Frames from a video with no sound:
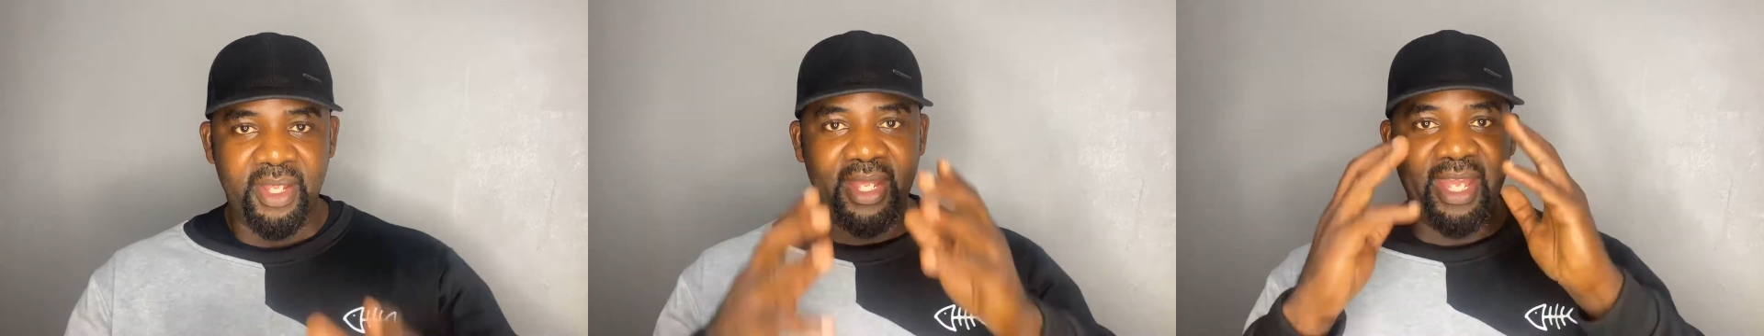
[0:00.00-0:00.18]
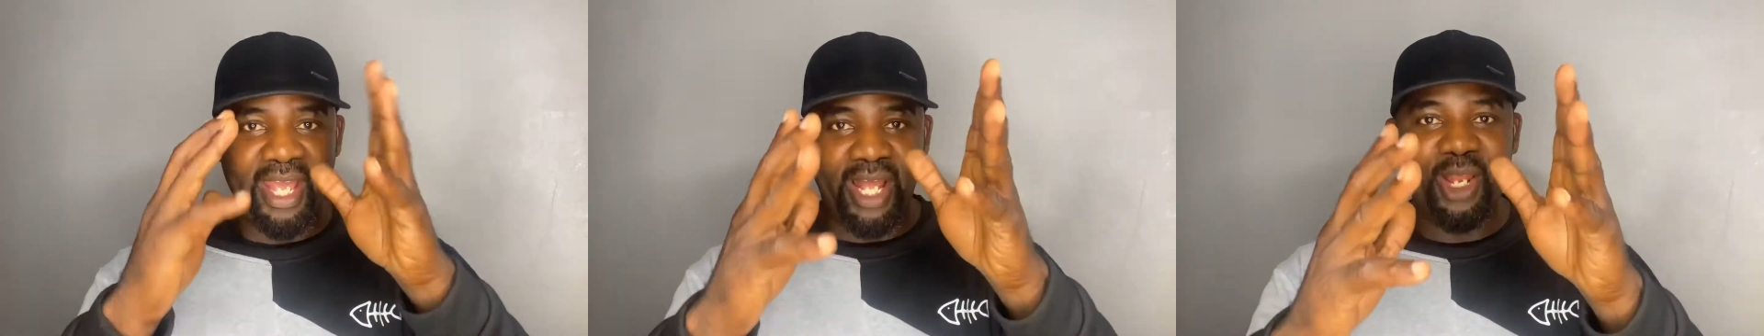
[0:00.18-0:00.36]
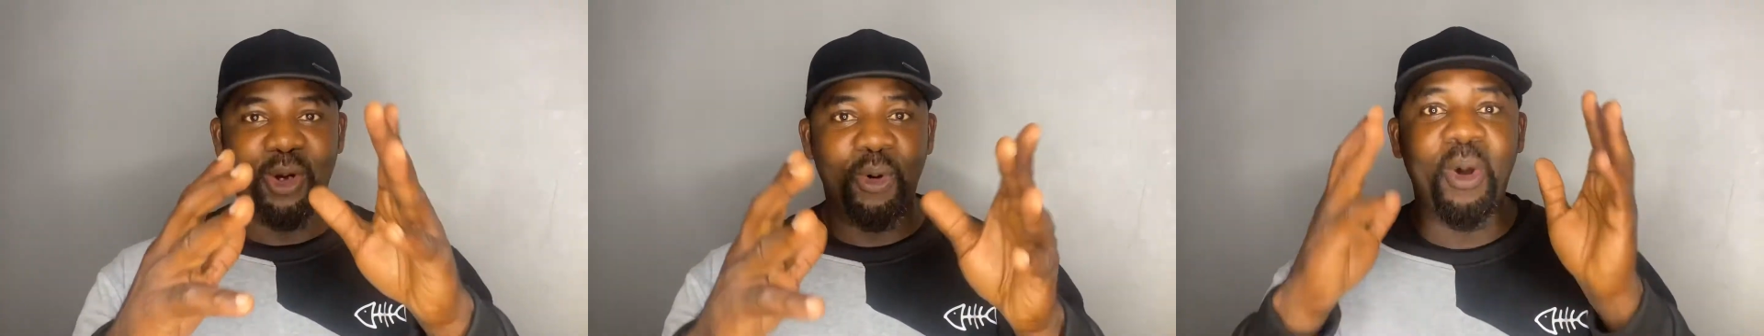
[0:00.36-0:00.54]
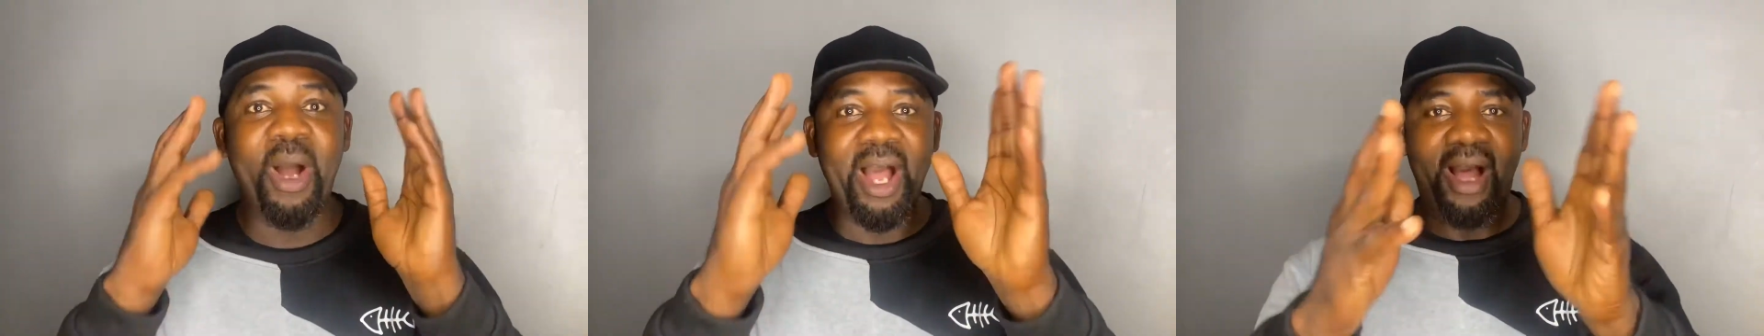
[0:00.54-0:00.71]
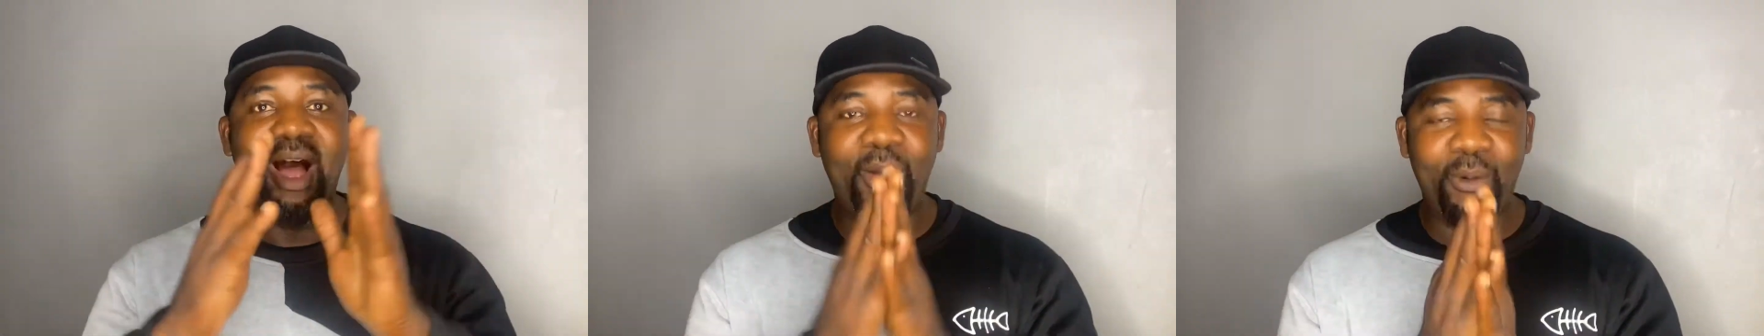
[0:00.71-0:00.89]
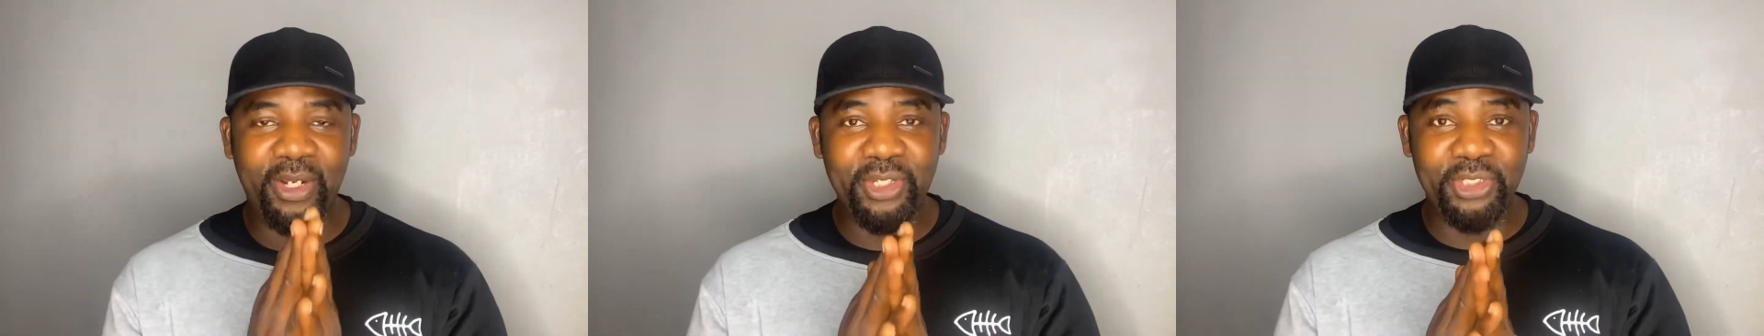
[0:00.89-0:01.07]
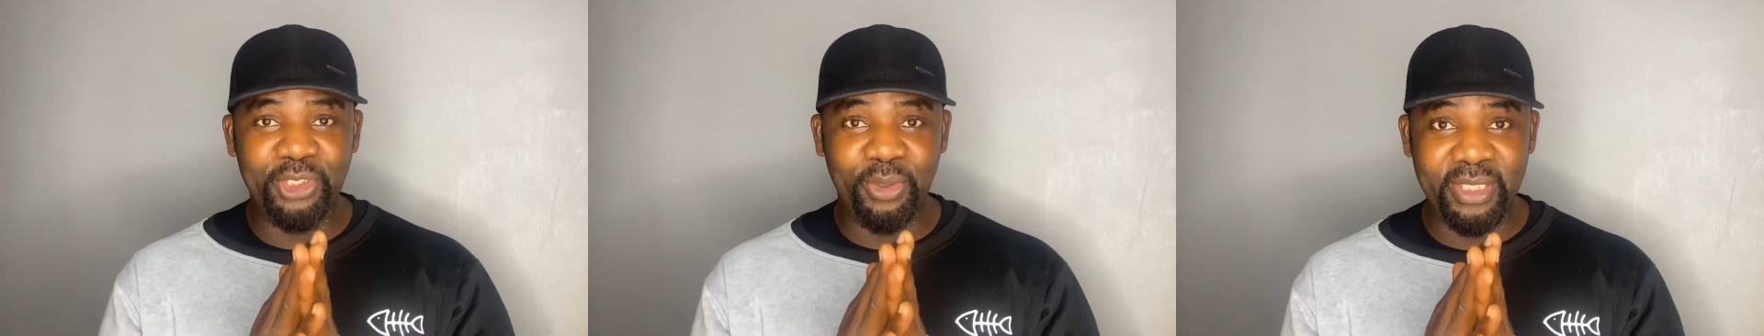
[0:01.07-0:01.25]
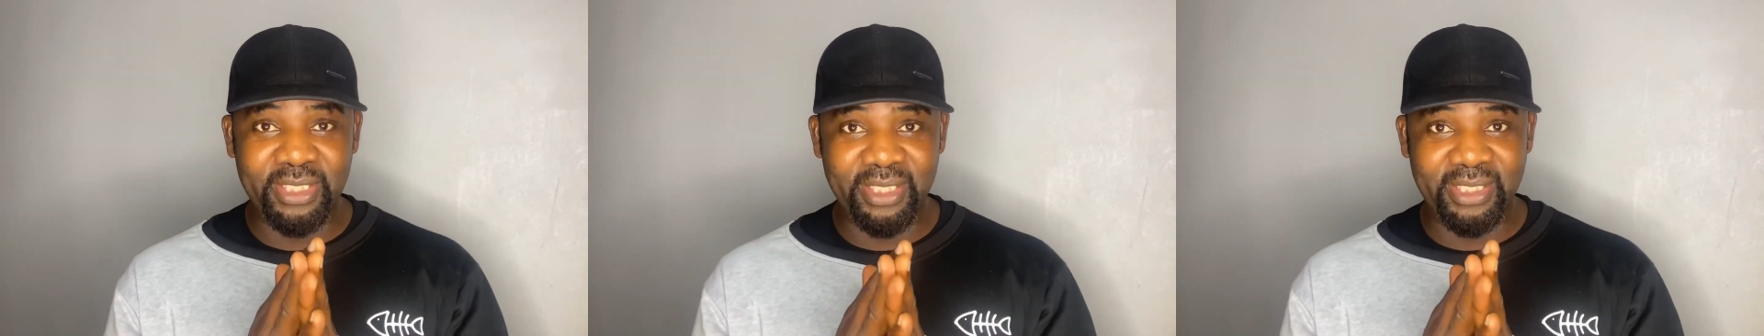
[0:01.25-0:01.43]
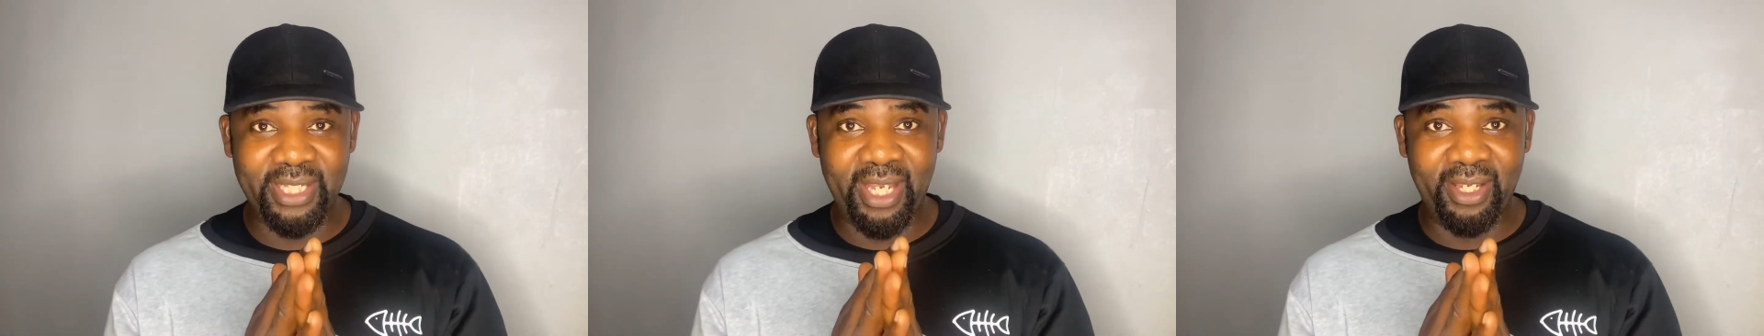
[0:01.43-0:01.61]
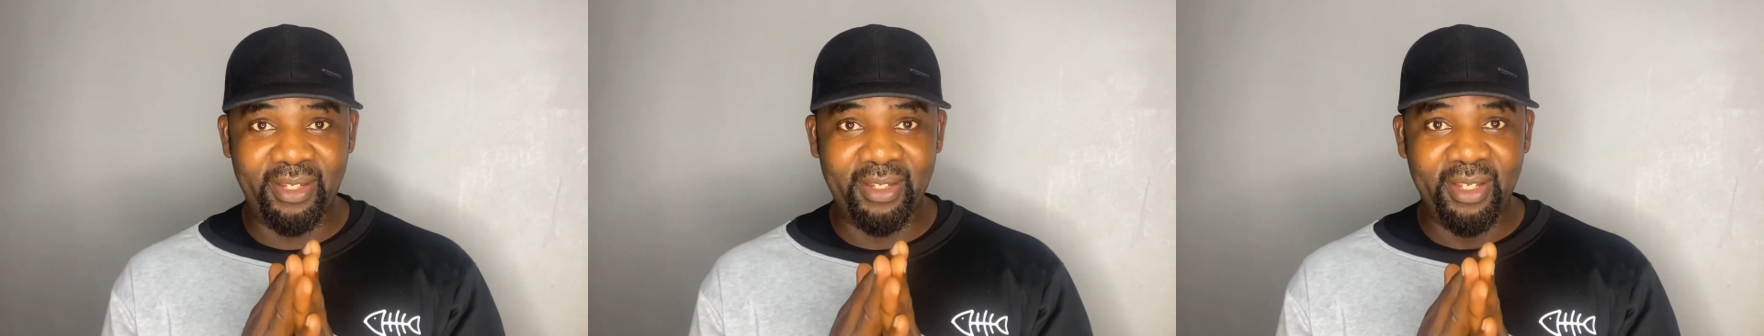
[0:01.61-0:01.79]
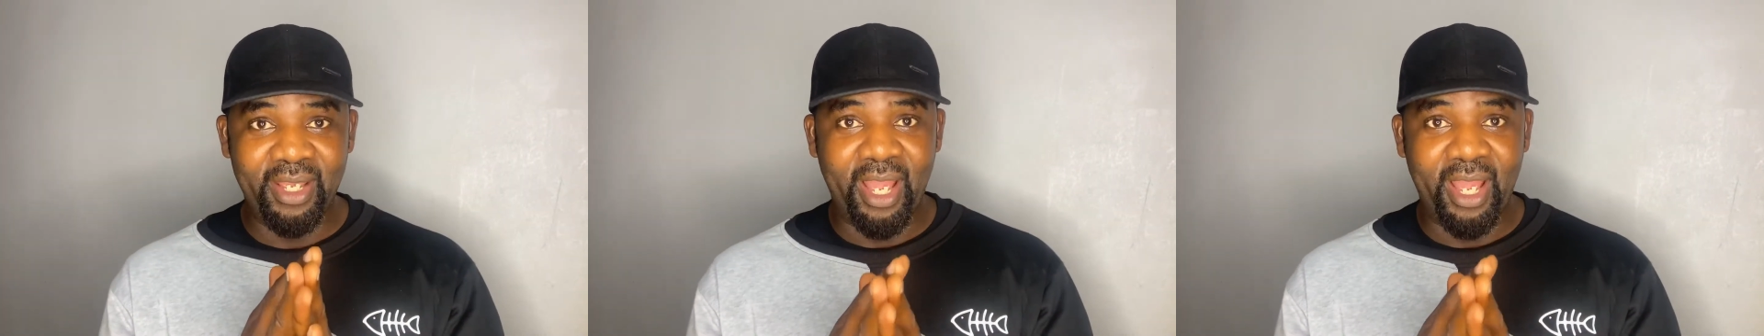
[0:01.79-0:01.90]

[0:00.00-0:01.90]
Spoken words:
Hello, how are you doing today?